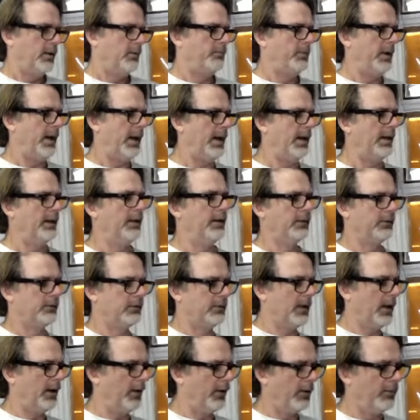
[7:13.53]
padded
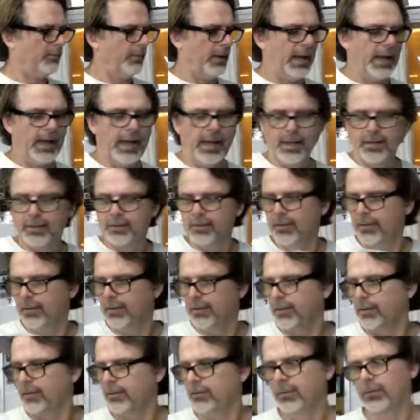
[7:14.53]
carry bag.
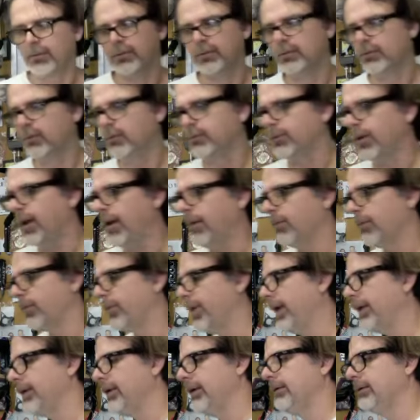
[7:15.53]
You could use that with
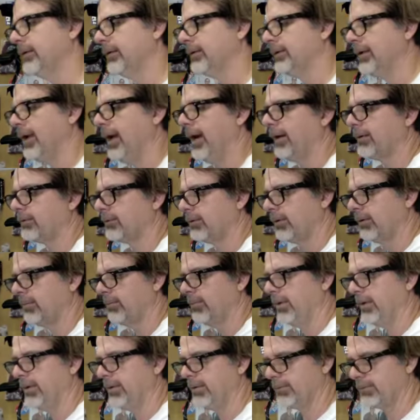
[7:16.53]
any detector,
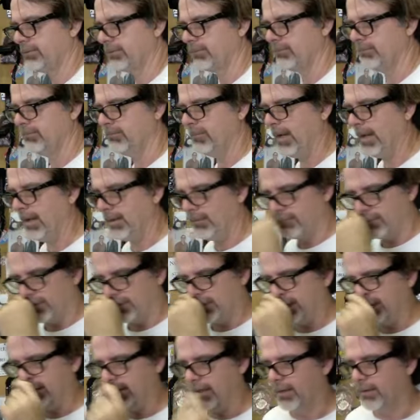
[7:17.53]
but it's made for
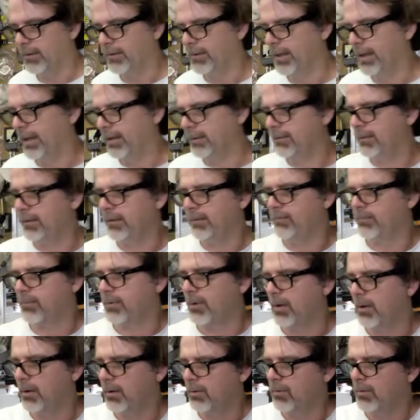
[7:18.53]
the Garrett AT
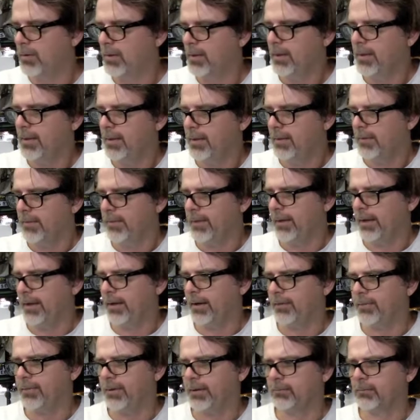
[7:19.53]
Pro. That
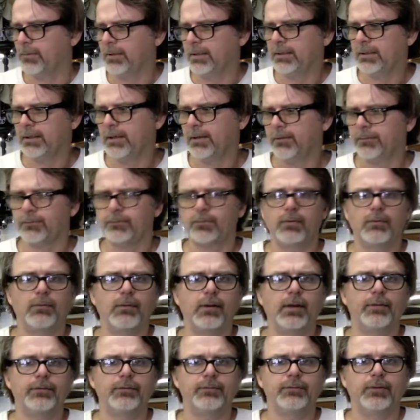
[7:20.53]
I think retails for
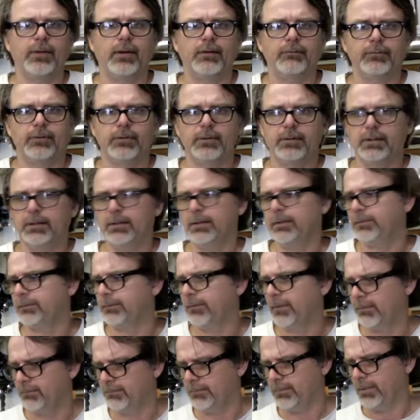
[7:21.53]
around $70
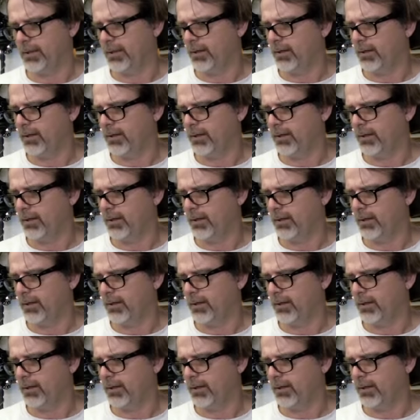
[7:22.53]
some,